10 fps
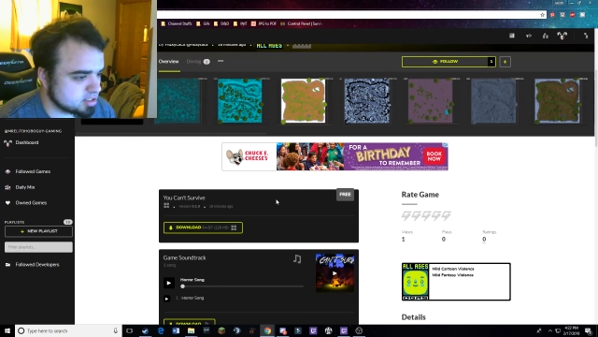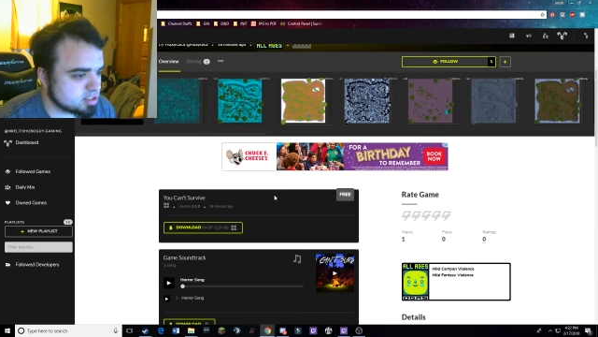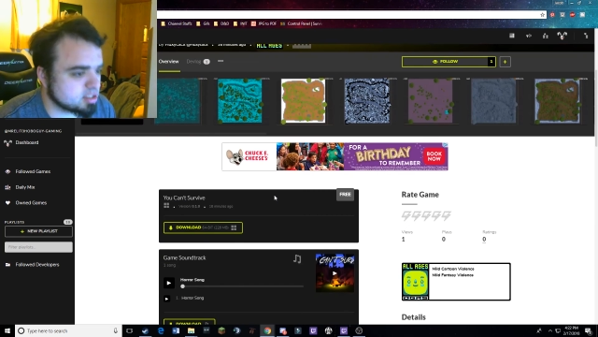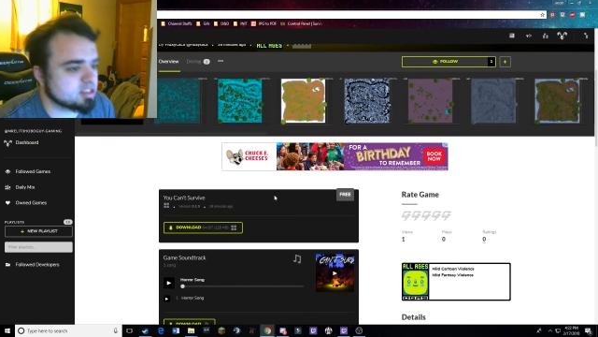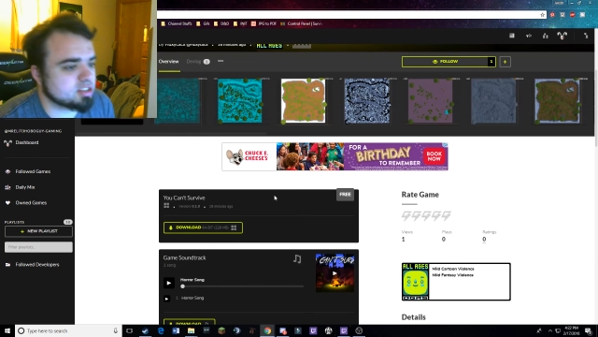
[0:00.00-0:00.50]

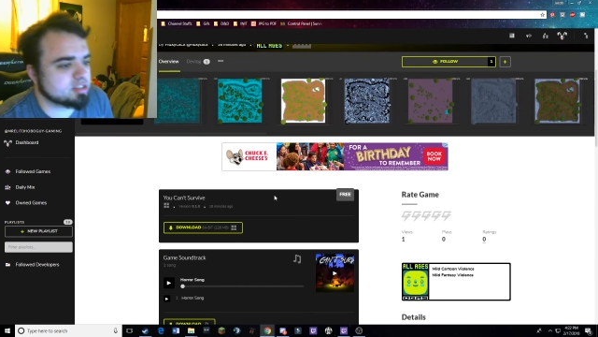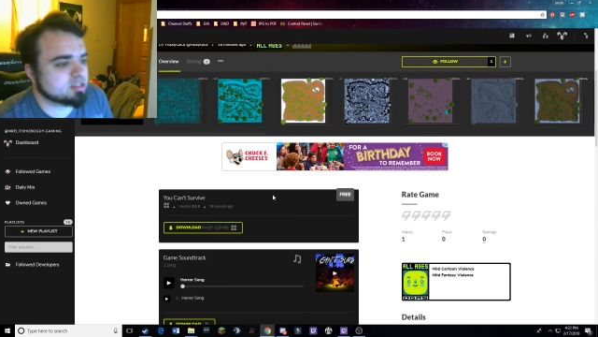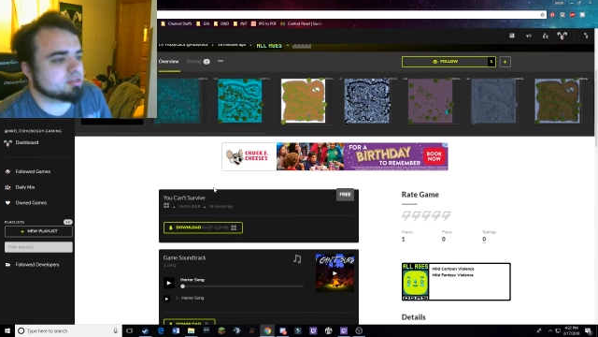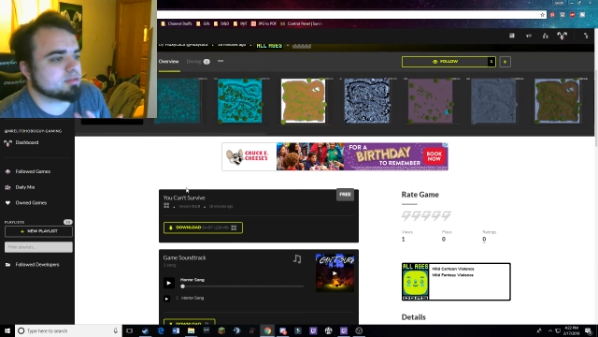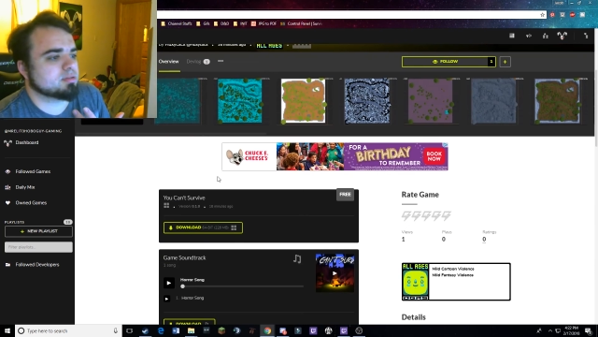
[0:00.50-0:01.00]

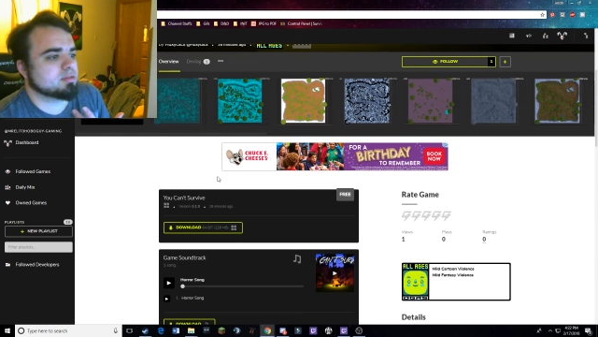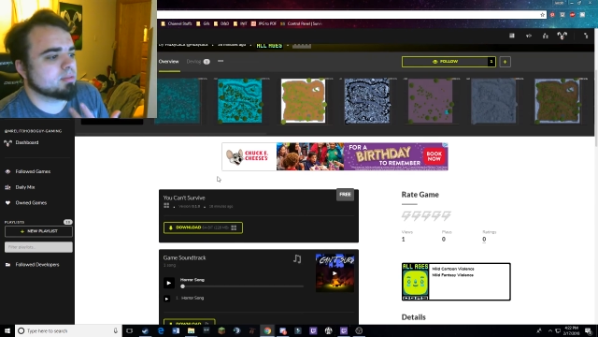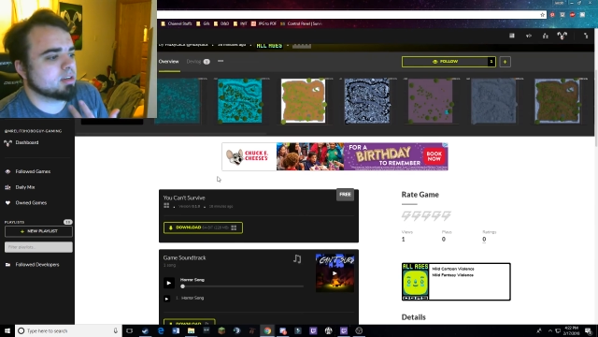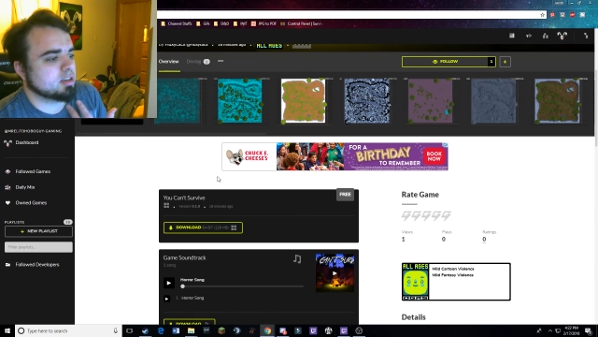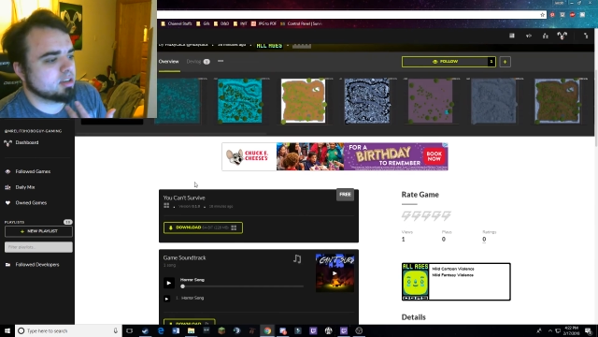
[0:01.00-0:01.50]
is
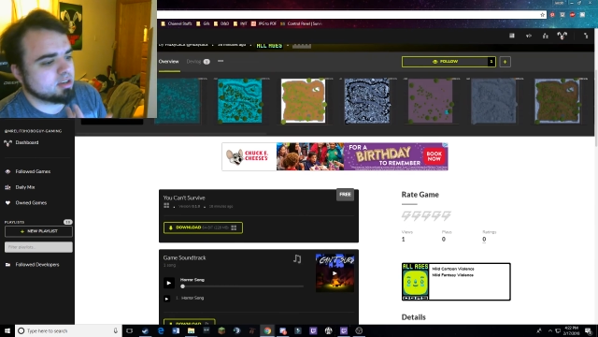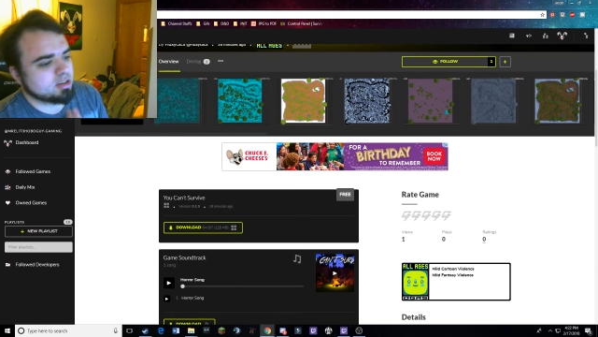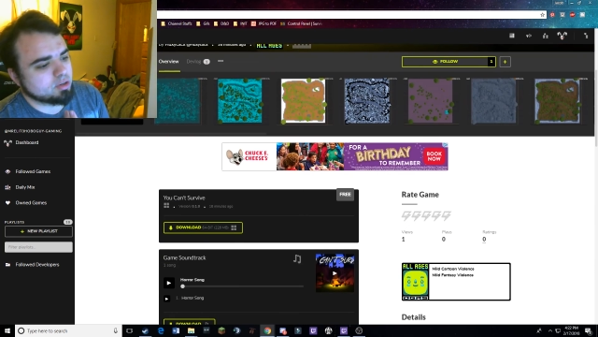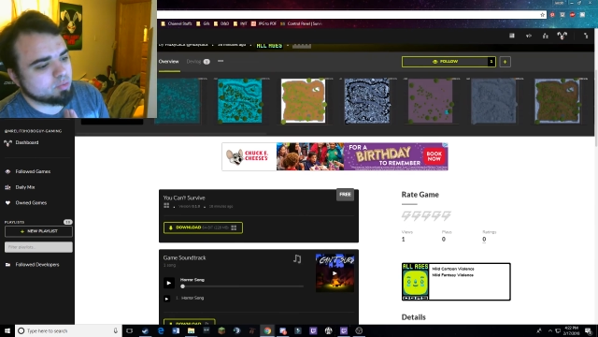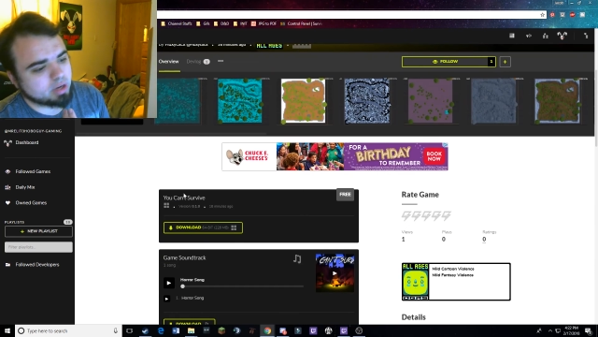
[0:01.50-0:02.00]

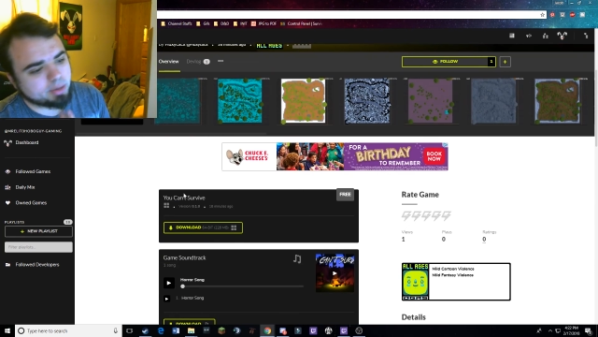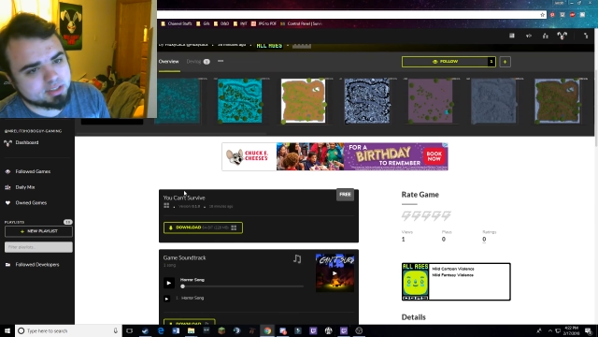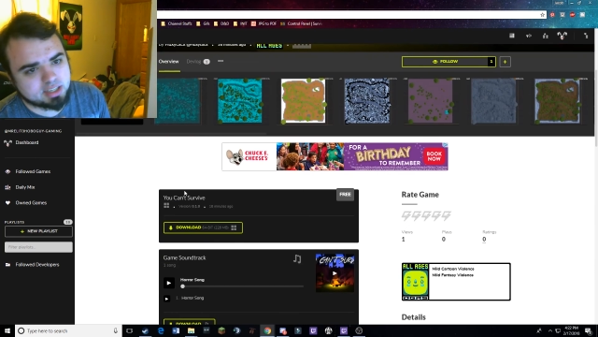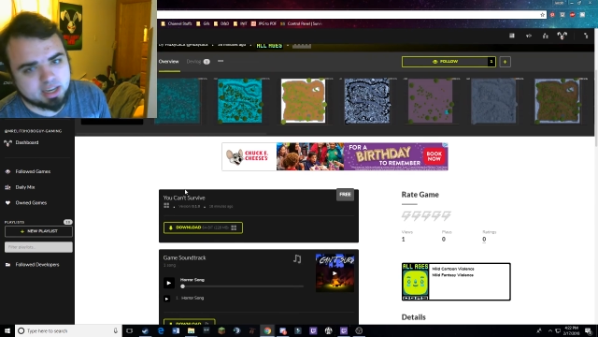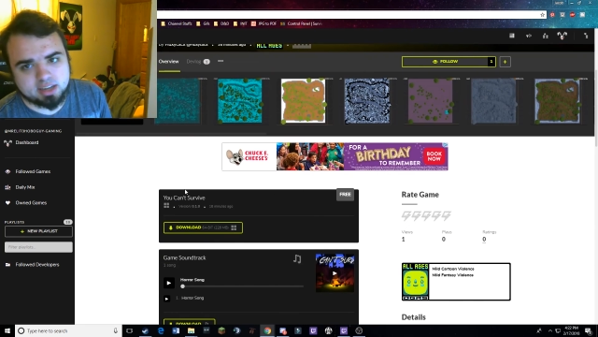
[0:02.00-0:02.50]
what I would
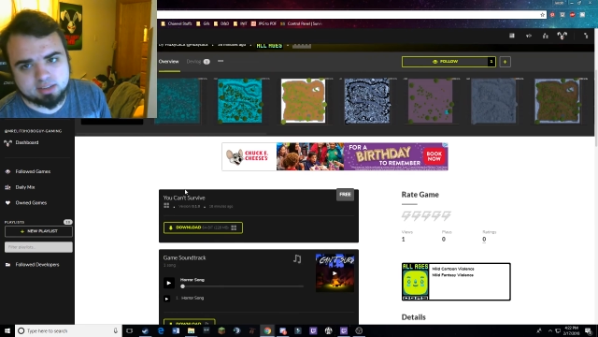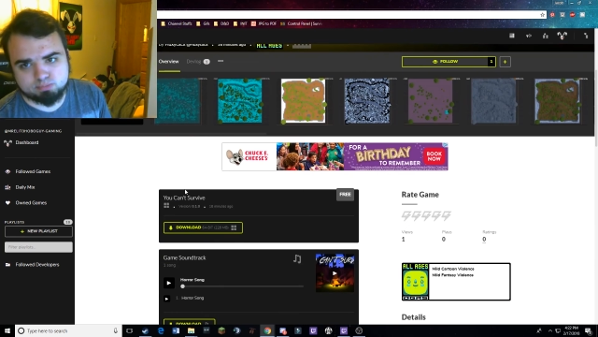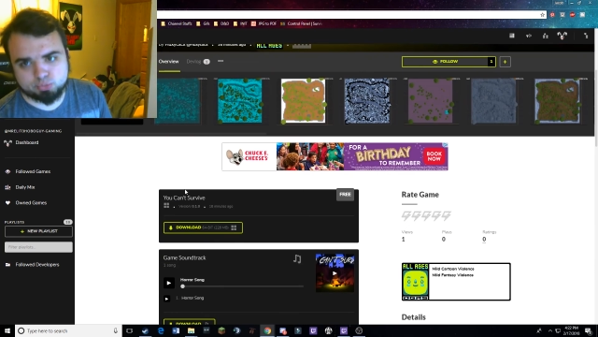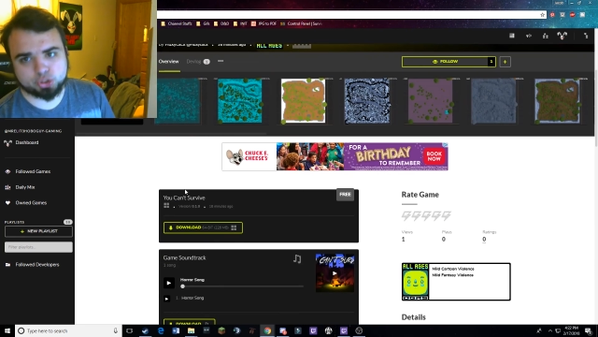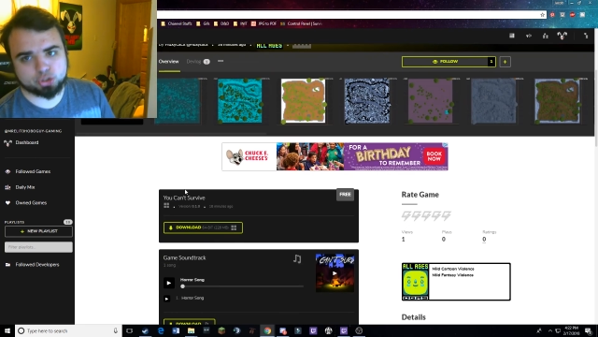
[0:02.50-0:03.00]
say
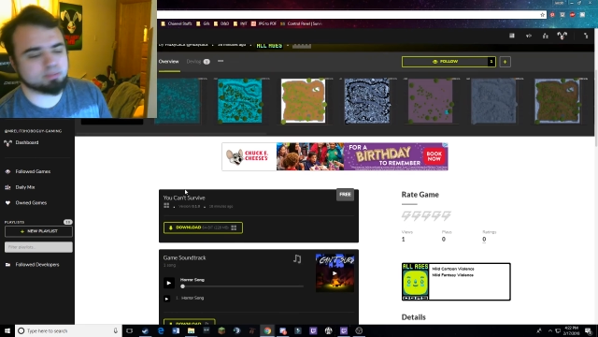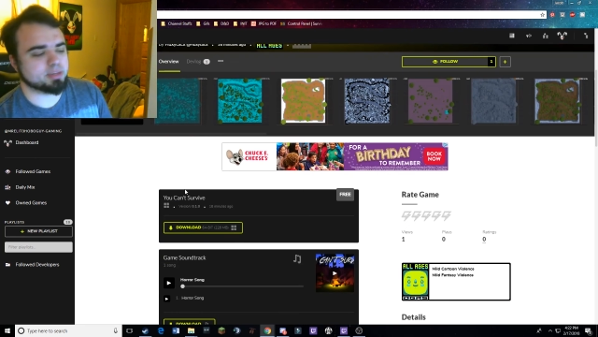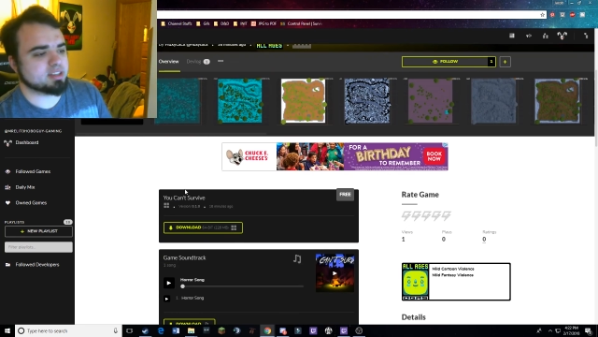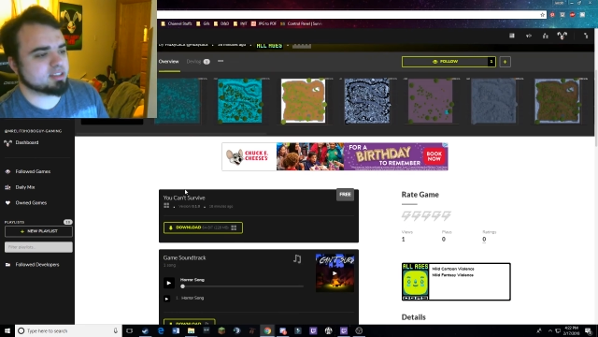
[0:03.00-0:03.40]
should be the